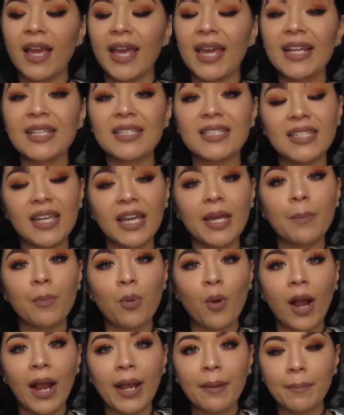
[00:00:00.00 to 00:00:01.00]
It did
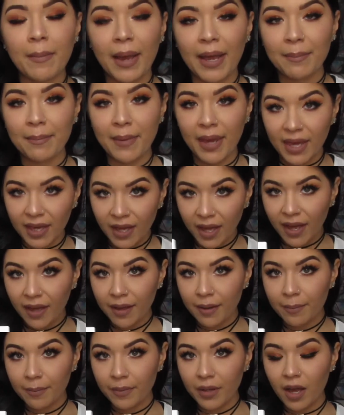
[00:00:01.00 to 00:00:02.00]
prime my
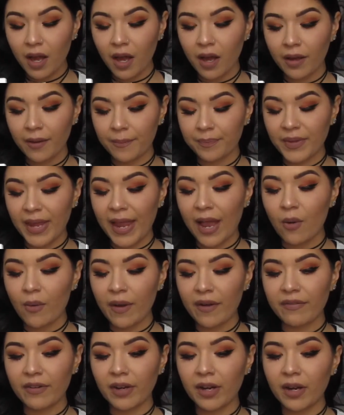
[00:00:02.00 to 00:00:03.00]
makeup,
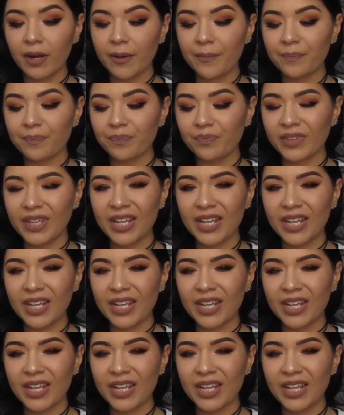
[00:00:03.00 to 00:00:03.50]
however,